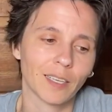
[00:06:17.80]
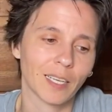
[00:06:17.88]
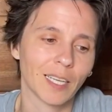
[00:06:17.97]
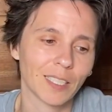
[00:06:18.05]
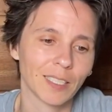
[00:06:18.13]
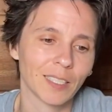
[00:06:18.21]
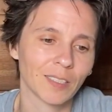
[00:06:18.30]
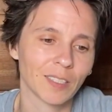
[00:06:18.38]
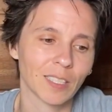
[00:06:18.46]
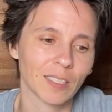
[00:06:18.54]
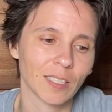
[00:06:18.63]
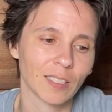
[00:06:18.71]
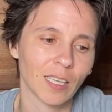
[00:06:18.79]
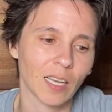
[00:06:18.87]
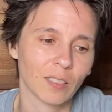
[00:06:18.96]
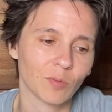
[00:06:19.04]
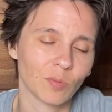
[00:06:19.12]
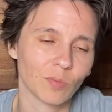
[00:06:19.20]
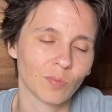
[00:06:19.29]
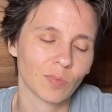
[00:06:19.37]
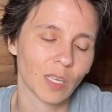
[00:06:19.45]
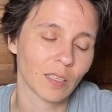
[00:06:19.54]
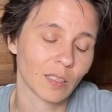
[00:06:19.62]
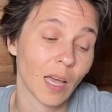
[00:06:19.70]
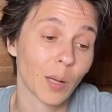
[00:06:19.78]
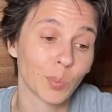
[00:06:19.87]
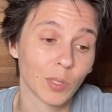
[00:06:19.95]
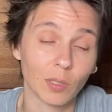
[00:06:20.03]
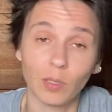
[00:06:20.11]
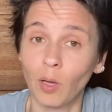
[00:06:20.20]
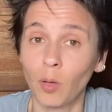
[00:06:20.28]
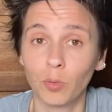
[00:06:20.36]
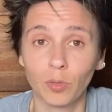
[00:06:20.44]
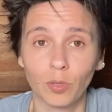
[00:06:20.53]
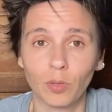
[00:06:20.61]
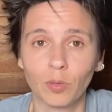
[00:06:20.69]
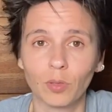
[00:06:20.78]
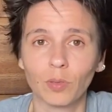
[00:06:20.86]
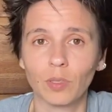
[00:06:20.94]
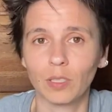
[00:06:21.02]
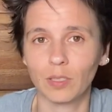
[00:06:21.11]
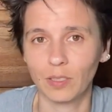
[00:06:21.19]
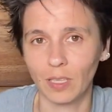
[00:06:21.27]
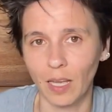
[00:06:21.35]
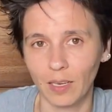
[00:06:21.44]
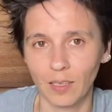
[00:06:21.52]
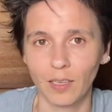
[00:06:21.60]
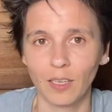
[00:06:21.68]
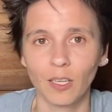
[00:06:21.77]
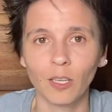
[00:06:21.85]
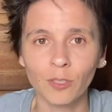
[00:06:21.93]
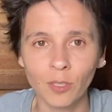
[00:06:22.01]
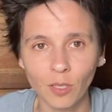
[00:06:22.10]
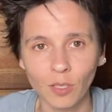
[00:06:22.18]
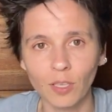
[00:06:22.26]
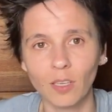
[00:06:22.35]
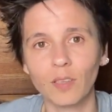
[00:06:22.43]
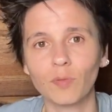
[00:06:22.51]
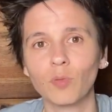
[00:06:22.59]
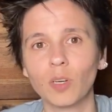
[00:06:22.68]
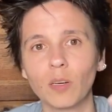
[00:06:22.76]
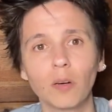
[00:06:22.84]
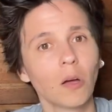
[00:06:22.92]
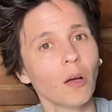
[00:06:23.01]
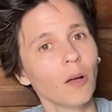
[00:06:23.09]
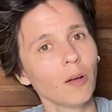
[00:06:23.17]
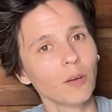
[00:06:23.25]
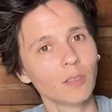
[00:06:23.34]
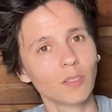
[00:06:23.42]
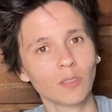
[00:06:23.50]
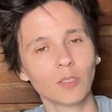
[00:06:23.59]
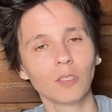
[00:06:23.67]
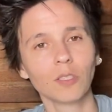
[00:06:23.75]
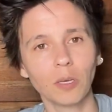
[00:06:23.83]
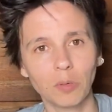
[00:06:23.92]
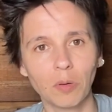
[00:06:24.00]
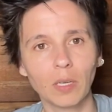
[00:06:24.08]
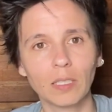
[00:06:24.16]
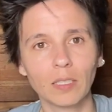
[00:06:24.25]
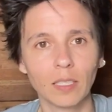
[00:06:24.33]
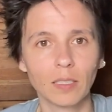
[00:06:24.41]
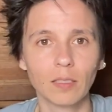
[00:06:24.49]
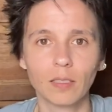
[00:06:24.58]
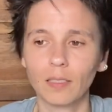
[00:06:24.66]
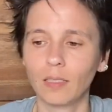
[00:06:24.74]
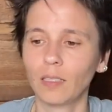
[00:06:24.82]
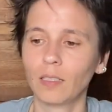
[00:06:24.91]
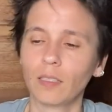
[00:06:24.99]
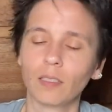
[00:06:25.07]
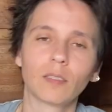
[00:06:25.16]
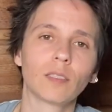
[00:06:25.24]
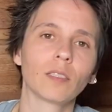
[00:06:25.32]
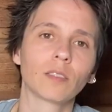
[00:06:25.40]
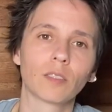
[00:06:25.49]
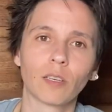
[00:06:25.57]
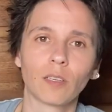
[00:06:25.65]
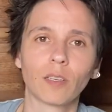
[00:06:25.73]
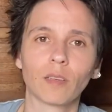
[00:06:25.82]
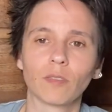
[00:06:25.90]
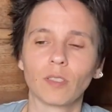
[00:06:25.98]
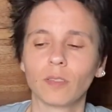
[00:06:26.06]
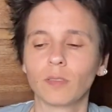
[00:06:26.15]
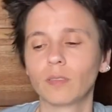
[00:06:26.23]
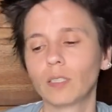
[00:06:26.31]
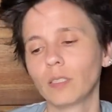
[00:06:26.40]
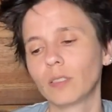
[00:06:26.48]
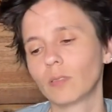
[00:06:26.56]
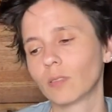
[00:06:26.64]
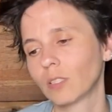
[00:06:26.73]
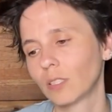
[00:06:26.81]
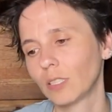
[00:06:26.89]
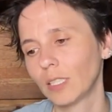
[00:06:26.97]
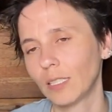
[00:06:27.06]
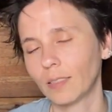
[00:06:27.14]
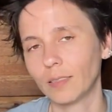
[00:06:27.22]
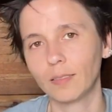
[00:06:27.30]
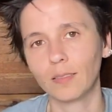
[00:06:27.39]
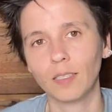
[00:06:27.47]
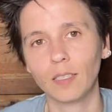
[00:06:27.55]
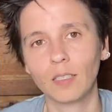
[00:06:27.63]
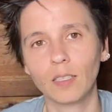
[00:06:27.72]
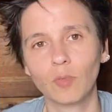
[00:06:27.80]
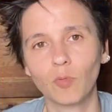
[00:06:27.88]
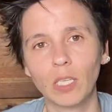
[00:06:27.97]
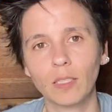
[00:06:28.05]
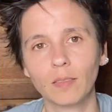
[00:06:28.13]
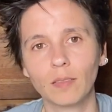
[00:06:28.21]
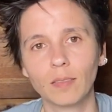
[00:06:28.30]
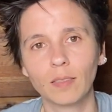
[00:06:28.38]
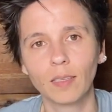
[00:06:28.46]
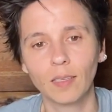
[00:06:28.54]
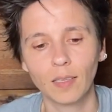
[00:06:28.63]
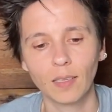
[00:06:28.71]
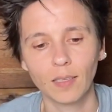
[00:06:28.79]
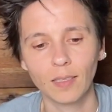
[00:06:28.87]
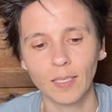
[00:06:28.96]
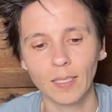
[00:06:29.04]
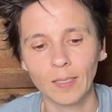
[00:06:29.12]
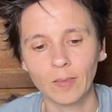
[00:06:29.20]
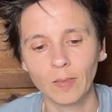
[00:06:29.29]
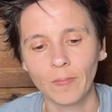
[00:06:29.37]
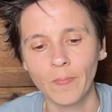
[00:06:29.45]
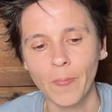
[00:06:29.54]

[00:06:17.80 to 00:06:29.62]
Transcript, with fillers: I kind of get the sense that that that happened also. So there's that alternative where, oh, this turned out quite nice. And then there's the alternative, oh, oh shit, there it went, you know?